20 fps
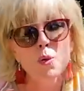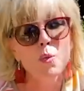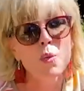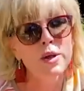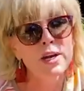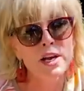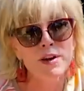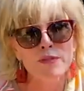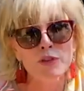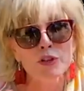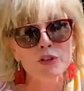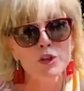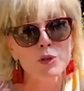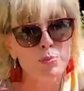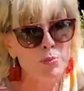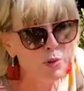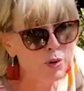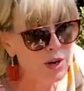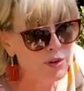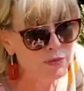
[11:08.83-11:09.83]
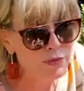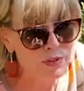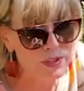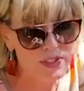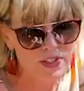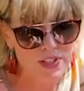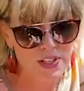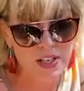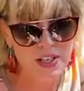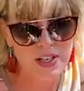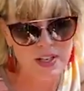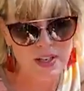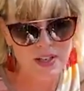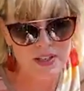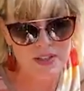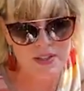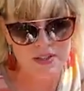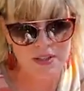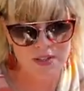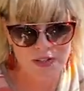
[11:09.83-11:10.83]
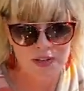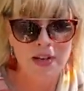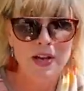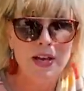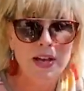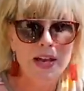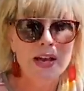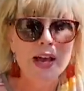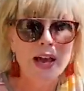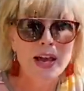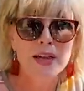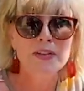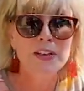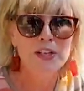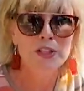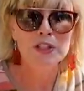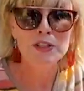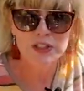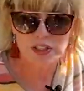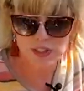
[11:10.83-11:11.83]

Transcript: whatever your preference is. And then you